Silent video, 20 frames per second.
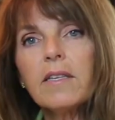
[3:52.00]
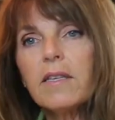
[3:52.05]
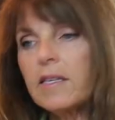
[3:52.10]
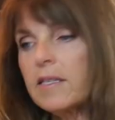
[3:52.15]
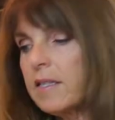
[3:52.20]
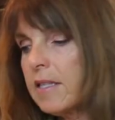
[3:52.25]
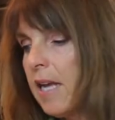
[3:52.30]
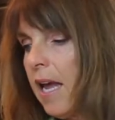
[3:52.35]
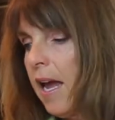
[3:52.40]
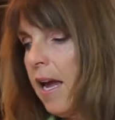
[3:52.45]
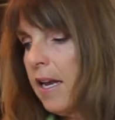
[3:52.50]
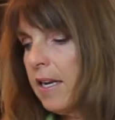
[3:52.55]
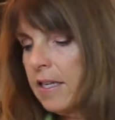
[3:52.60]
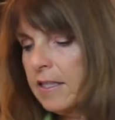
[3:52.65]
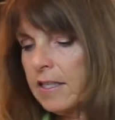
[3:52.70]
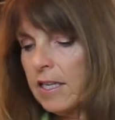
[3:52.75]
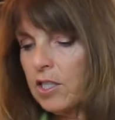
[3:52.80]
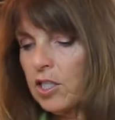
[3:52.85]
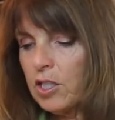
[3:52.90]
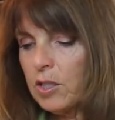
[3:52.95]
of this can
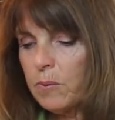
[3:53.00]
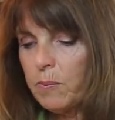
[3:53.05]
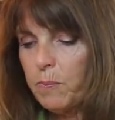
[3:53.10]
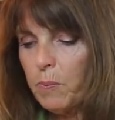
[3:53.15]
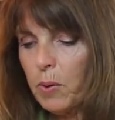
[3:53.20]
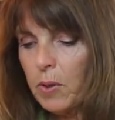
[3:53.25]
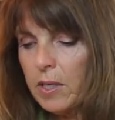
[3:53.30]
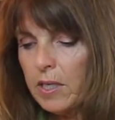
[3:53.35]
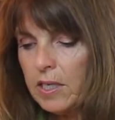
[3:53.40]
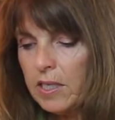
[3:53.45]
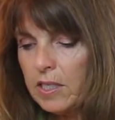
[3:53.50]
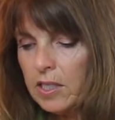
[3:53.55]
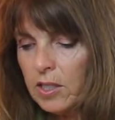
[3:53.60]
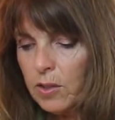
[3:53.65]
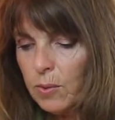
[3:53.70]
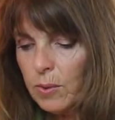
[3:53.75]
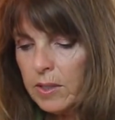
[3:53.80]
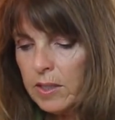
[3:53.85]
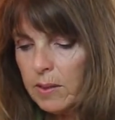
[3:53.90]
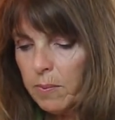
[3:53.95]
is I just put it
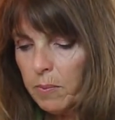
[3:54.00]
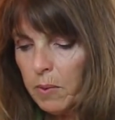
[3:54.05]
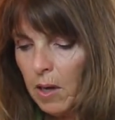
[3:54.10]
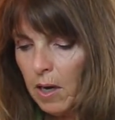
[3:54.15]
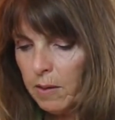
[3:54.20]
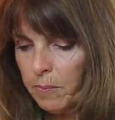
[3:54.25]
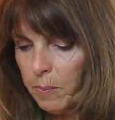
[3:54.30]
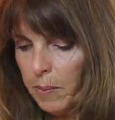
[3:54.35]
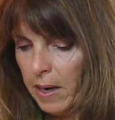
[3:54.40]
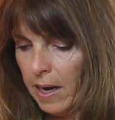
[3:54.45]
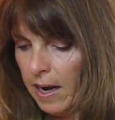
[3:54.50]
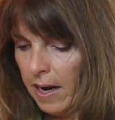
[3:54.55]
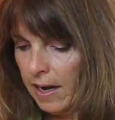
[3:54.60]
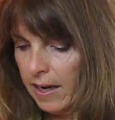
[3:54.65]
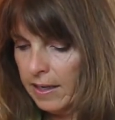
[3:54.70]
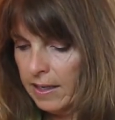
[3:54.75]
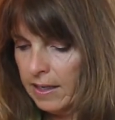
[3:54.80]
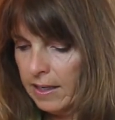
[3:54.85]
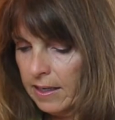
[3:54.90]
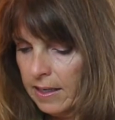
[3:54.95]
into a Ziploc
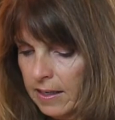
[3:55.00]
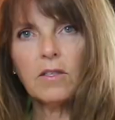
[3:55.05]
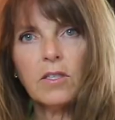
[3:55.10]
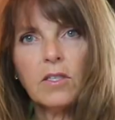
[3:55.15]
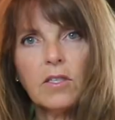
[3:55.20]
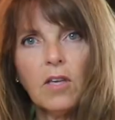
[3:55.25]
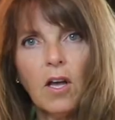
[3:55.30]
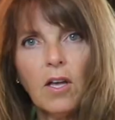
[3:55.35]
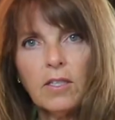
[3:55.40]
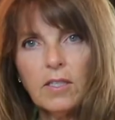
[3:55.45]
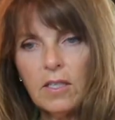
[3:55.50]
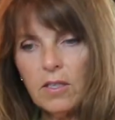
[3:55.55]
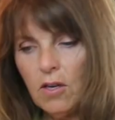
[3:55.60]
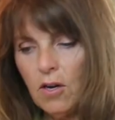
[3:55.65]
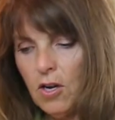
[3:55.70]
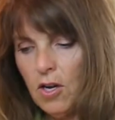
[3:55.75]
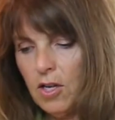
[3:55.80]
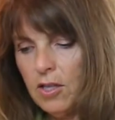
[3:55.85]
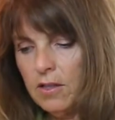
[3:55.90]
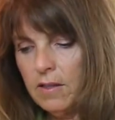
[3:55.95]
bag, sauce and
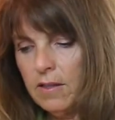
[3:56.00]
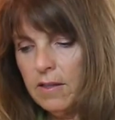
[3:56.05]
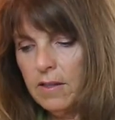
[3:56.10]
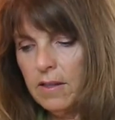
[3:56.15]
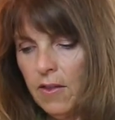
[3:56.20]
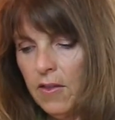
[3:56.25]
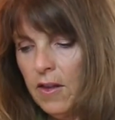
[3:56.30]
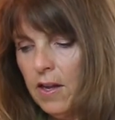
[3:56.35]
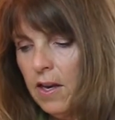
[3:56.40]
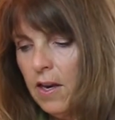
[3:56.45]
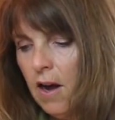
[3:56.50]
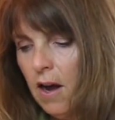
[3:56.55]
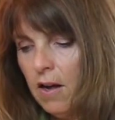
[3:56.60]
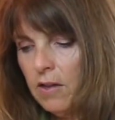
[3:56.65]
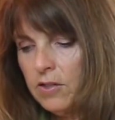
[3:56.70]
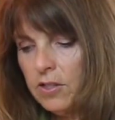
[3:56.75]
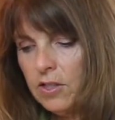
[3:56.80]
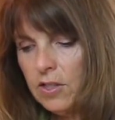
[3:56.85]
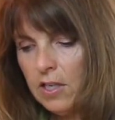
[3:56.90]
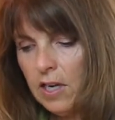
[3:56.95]
all, and then
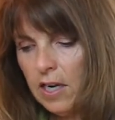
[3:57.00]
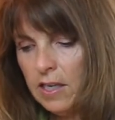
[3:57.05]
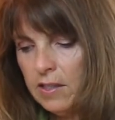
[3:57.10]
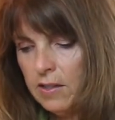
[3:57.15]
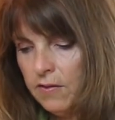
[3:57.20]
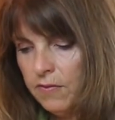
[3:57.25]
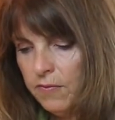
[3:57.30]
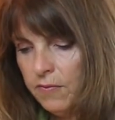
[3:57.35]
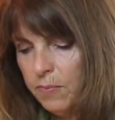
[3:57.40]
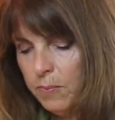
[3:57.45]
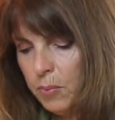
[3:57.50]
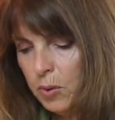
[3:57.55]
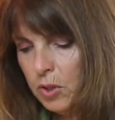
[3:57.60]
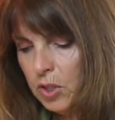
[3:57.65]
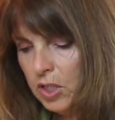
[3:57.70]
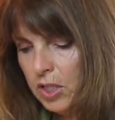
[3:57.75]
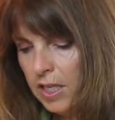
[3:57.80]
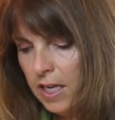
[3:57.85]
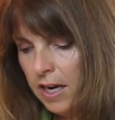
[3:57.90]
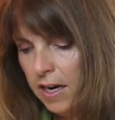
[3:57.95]
I'll just kind of
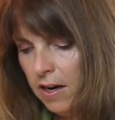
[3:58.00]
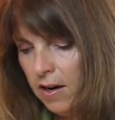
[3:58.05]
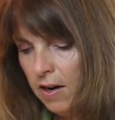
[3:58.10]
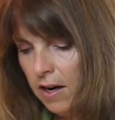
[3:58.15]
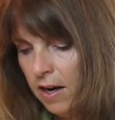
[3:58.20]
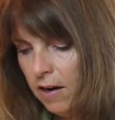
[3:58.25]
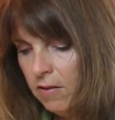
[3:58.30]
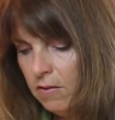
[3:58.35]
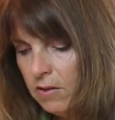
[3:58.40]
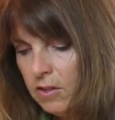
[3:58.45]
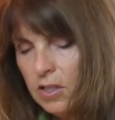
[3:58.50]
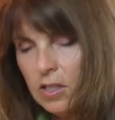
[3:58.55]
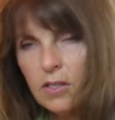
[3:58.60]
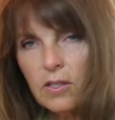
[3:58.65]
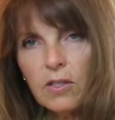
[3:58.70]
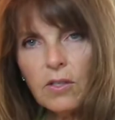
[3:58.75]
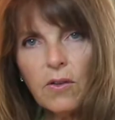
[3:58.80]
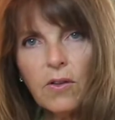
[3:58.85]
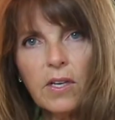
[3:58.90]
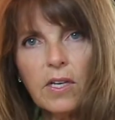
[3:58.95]
push the air out
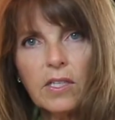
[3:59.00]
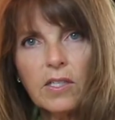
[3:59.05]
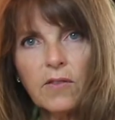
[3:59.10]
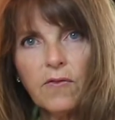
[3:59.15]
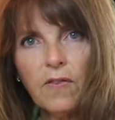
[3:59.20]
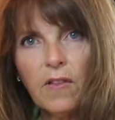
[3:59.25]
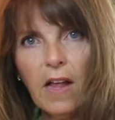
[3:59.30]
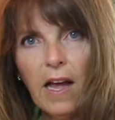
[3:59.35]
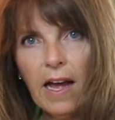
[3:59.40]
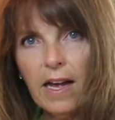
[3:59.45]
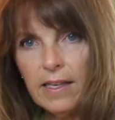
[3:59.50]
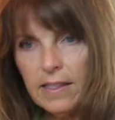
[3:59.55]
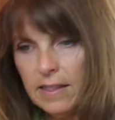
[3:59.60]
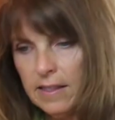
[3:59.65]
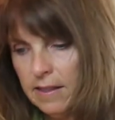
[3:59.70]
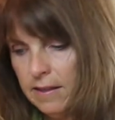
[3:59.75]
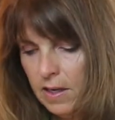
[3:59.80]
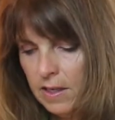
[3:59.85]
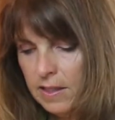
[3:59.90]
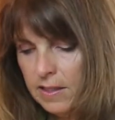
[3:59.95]
so that it's flat.
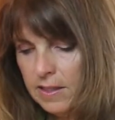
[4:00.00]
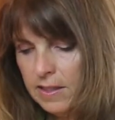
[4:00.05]
Kind of